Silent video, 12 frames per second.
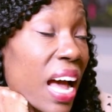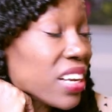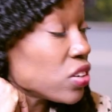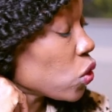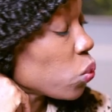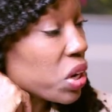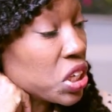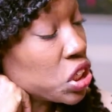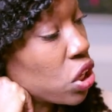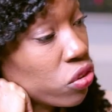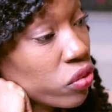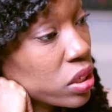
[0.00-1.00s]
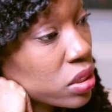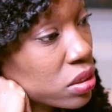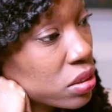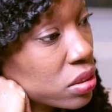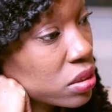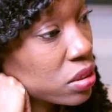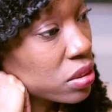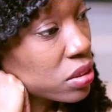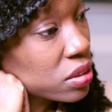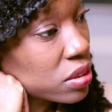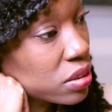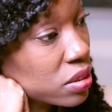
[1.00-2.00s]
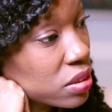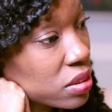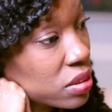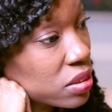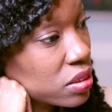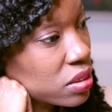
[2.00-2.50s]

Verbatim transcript: I don't wear deodorant. You don't